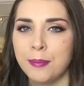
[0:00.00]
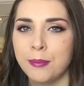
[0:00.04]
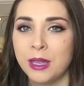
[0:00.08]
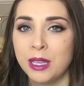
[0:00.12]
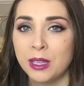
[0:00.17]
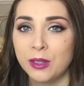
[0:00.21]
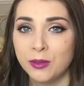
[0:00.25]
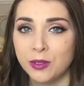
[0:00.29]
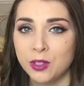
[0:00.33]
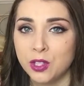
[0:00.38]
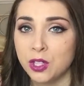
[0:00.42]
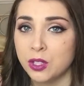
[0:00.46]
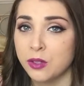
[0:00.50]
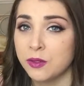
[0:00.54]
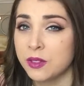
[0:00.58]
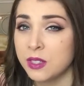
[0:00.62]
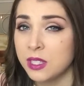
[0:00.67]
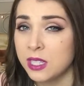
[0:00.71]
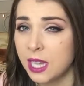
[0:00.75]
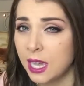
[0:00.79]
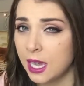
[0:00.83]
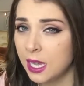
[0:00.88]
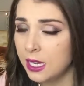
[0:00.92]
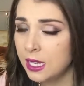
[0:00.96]
meal for 2 for
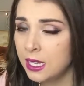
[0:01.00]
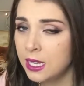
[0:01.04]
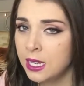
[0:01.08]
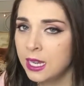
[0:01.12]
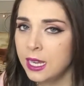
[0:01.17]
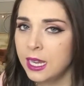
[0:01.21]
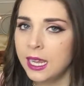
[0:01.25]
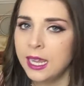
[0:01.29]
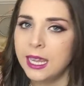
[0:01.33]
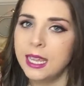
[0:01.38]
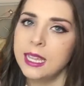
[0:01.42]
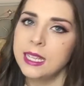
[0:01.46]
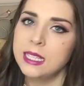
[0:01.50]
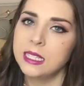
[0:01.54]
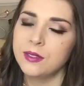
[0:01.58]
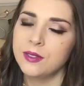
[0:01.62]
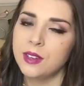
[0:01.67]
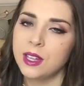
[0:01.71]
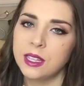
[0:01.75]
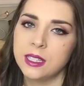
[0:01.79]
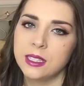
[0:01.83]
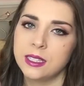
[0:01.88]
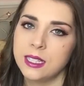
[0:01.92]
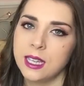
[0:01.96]
£10, it is a
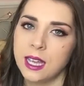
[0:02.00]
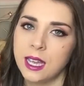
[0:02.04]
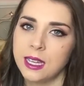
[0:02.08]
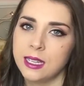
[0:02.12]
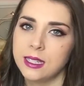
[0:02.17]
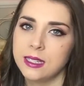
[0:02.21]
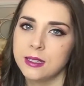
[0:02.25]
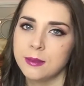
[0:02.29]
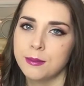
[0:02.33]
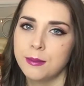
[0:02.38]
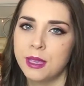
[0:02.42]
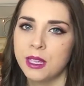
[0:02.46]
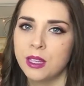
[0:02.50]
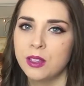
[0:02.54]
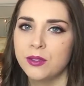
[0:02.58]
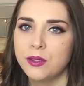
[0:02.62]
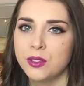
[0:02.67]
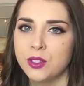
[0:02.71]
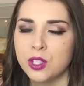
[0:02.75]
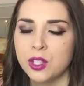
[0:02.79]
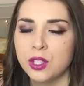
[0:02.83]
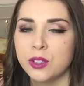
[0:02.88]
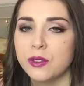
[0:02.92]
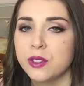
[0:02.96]
Valentine's meal
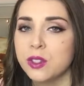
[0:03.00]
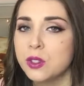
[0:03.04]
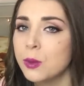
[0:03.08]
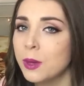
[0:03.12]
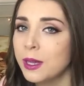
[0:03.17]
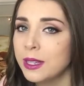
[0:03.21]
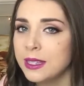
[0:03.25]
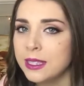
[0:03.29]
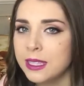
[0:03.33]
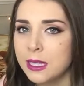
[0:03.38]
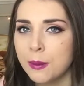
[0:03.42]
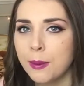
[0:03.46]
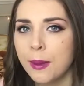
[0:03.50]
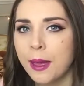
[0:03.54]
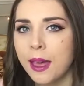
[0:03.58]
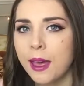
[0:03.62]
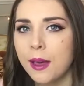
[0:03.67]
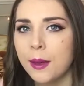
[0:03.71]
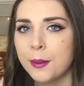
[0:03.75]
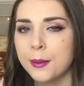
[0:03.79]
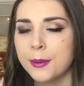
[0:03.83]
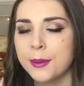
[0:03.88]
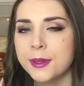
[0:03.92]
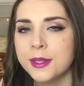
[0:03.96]
for 2 for
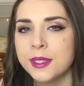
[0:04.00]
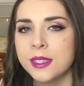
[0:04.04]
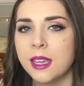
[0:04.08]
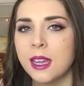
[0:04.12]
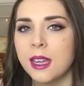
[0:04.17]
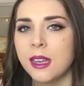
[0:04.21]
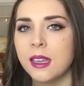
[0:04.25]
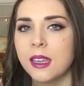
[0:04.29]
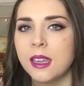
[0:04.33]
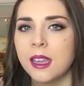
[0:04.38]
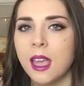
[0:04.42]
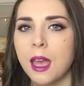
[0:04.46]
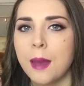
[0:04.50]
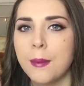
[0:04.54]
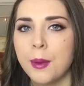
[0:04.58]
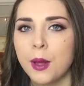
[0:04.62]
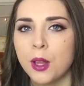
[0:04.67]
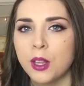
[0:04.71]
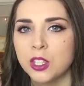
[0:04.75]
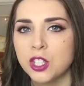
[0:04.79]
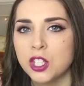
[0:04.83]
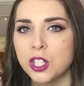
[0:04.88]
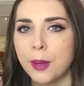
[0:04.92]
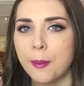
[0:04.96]
£20, and you get a
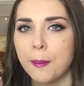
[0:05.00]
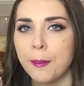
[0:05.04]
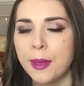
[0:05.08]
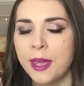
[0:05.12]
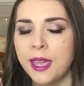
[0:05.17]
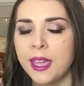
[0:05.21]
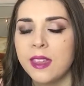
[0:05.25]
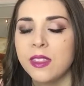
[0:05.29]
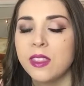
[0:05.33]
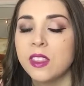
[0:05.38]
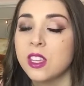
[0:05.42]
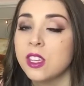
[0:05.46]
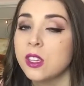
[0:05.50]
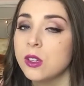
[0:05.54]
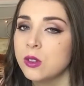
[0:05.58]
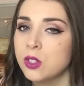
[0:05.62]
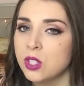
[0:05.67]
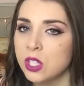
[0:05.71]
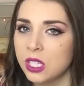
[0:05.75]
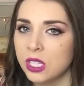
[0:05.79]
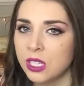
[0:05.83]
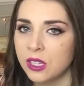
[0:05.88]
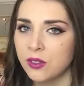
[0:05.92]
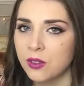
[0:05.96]
bottle of champagne. They
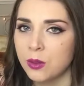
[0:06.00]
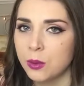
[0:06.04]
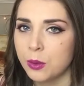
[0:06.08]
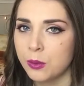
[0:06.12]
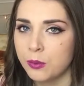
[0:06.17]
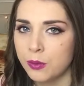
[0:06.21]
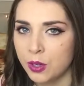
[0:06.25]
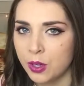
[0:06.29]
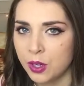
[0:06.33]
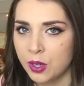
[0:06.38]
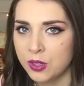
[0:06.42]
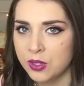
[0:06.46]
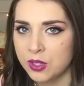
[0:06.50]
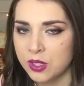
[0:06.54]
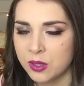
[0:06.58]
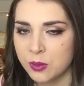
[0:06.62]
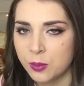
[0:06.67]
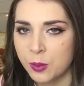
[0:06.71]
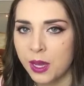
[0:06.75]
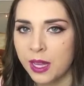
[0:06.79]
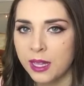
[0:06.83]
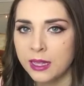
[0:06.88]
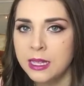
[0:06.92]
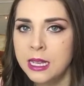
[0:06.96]
usually give you a rose
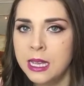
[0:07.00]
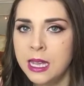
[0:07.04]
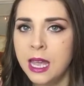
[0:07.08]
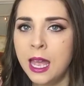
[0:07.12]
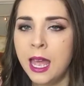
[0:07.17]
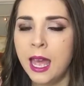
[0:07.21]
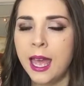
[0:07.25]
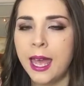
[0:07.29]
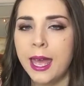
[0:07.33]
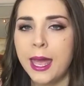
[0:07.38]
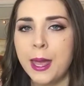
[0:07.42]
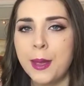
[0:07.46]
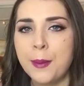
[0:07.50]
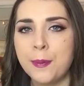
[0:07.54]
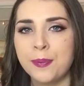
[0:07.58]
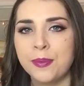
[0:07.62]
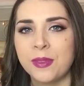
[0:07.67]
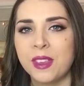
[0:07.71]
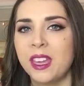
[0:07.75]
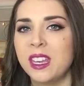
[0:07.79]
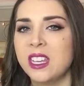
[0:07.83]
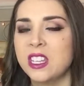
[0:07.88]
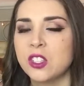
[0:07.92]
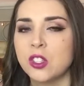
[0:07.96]
as well,
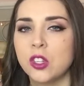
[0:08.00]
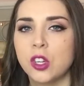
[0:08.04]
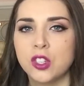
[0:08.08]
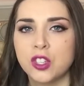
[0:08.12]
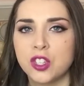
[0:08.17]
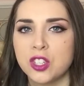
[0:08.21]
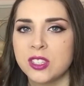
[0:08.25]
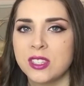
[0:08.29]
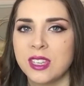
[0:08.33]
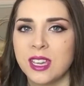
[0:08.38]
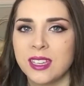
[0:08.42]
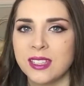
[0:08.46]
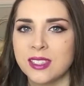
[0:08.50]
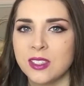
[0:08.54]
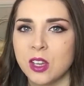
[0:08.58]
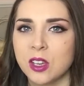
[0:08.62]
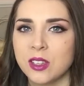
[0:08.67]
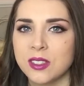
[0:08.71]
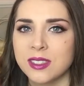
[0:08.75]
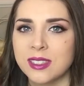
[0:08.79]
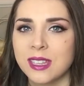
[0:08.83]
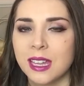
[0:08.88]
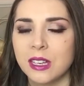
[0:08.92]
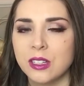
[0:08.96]
and it's not just their sort
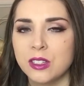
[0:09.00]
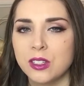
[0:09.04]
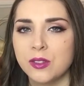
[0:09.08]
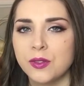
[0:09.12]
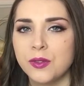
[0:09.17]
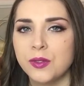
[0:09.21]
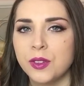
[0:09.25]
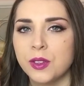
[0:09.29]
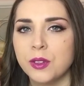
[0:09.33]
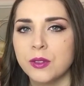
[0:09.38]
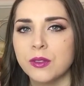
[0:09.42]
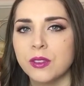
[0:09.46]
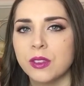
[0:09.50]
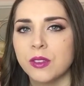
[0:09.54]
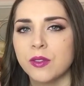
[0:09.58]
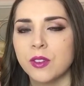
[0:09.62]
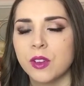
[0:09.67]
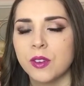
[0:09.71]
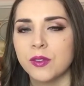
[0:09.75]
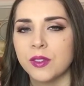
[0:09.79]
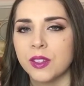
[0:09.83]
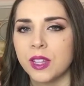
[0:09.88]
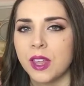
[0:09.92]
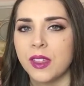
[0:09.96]
of standard food. They've
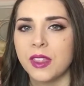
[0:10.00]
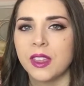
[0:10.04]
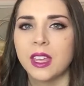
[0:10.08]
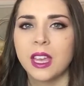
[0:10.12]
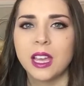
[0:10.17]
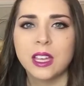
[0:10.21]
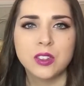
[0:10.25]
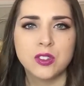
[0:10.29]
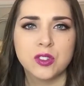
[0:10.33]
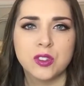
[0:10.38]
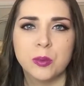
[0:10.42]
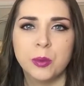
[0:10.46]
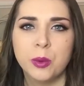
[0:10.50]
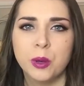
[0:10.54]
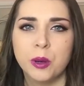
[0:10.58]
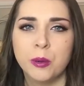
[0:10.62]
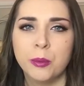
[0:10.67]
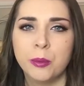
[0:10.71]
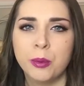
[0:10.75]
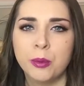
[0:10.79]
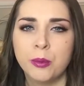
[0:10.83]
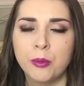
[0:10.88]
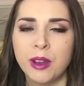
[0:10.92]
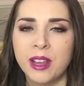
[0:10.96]
gone for like the
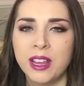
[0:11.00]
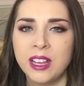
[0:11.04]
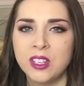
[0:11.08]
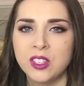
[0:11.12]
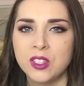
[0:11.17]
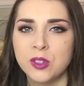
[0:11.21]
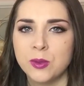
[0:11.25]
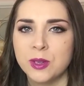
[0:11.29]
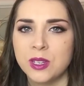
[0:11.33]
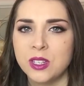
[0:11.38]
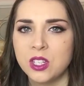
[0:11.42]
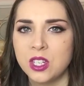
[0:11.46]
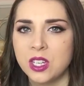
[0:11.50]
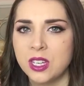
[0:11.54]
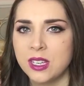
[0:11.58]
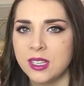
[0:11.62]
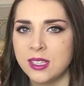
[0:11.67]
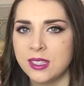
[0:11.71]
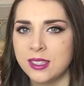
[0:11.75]
gastropub range, which